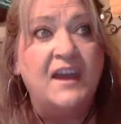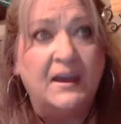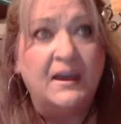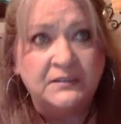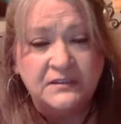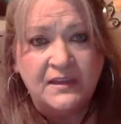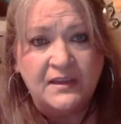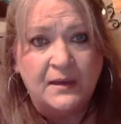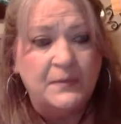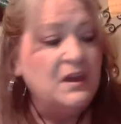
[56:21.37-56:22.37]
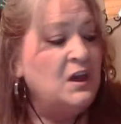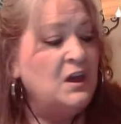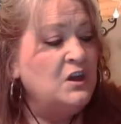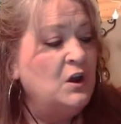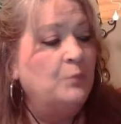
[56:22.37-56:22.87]
ask them,
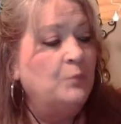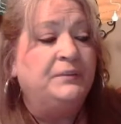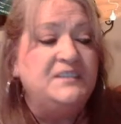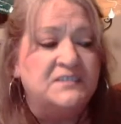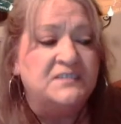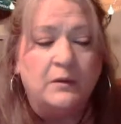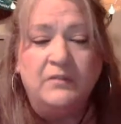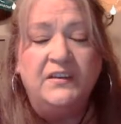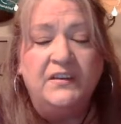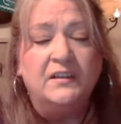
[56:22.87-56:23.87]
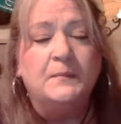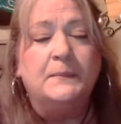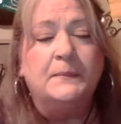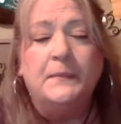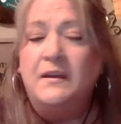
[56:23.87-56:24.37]
you know, please start revealing,